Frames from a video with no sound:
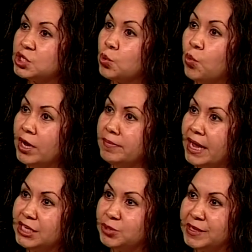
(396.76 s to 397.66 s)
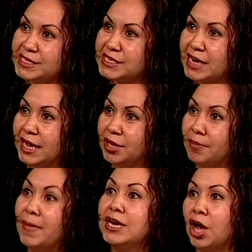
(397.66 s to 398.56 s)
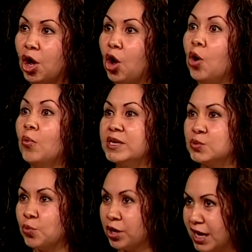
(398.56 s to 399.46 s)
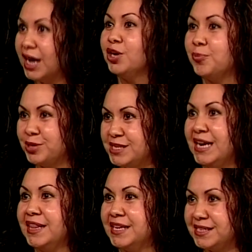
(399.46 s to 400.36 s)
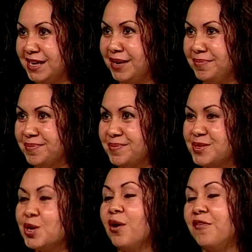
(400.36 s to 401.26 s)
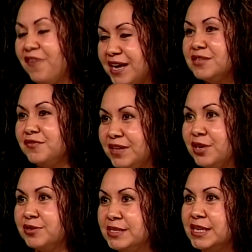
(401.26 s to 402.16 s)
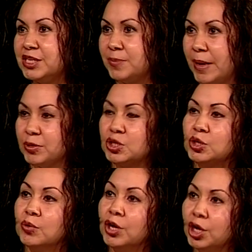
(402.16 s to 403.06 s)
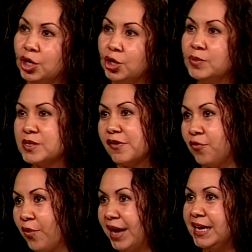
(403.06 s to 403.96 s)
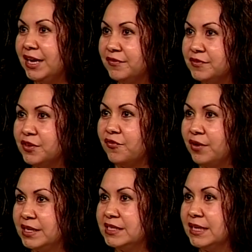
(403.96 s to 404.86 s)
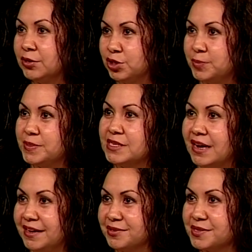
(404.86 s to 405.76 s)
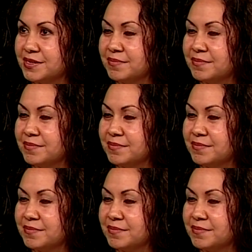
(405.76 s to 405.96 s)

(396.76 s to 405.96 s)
And so one management style may not always work 100% of the time. So effective leaders need to be able to use a variety of different leadership styles.